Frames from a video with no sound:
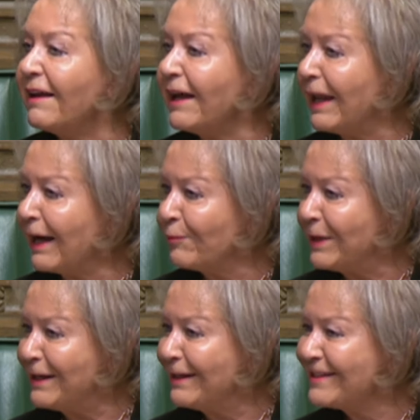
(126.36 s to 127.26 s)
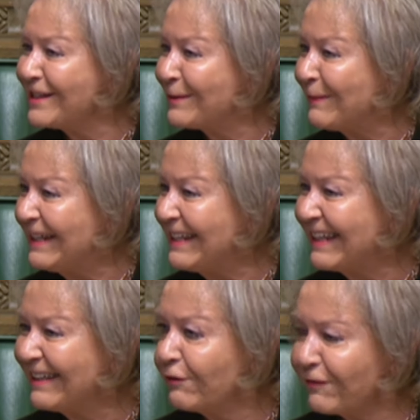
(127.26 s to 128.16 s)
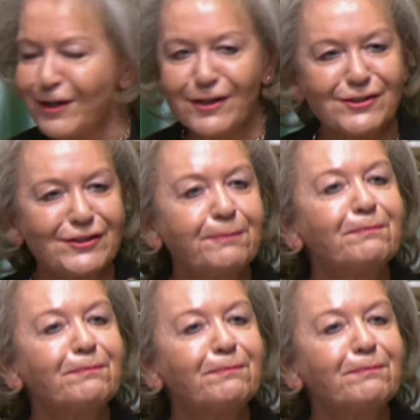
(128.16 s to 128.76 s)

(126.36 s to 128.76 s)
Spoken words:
allow me to speak first.